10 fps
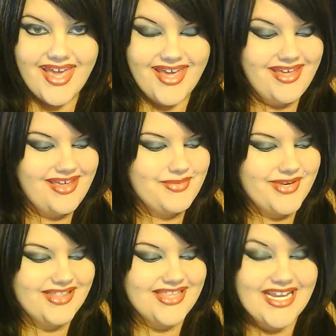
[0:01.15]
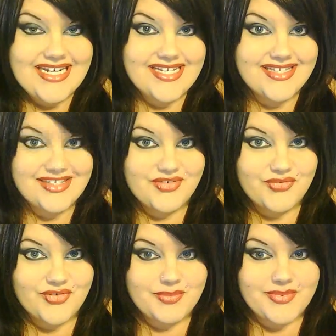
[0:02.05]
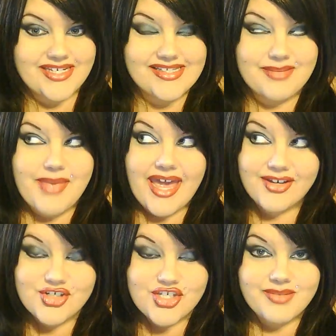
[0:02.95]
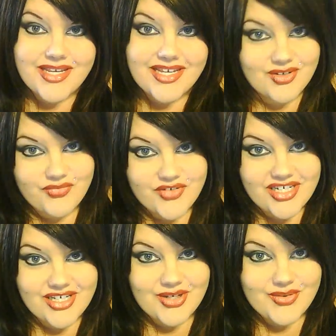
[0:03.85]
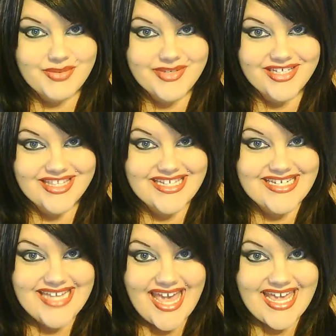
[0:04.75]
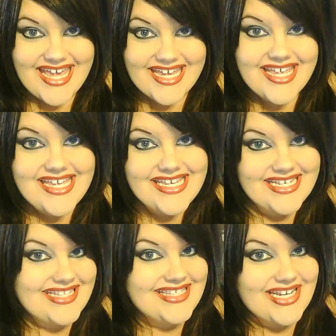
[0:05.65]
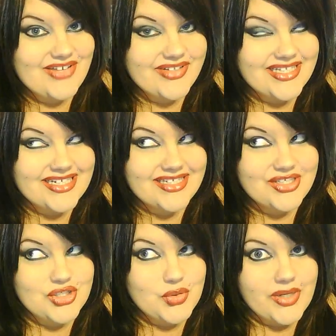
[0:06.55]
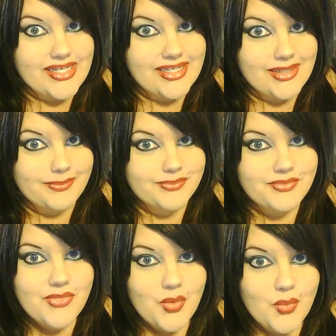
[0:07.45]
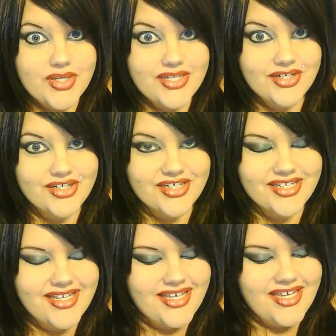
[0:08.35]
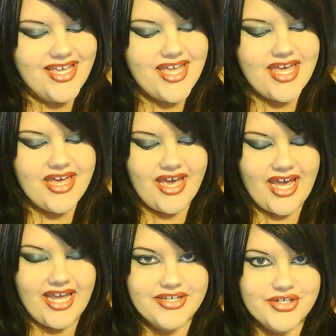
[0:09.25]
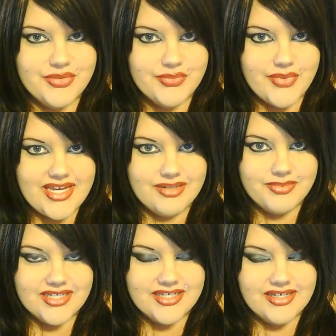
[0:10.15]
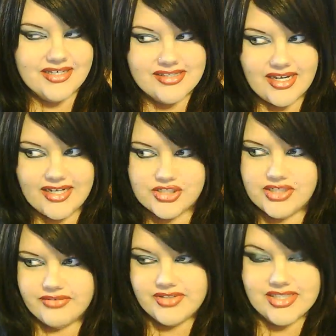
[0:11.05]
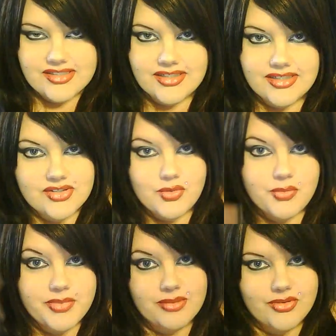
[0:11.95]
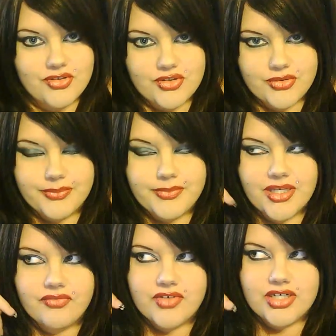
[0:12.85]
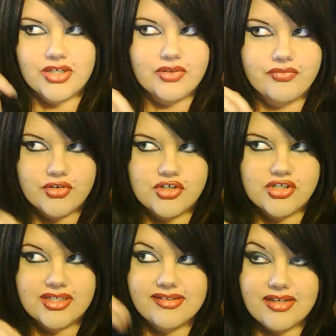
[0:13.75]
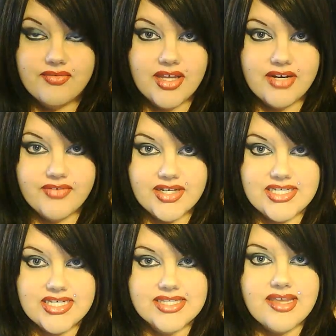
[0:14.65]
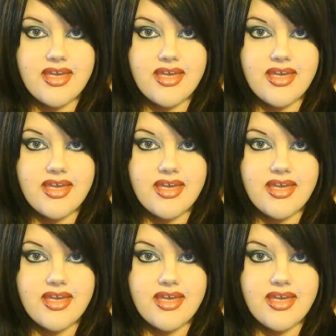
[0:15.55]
Hey, my lighting is different because I'm actually making a video in the middle of the day instead of at like 2 a.m. Weird. I couldn't wait because I actually have a date tonight, so I won't be able to make a video, unfortunately, because I have a lot of ideas.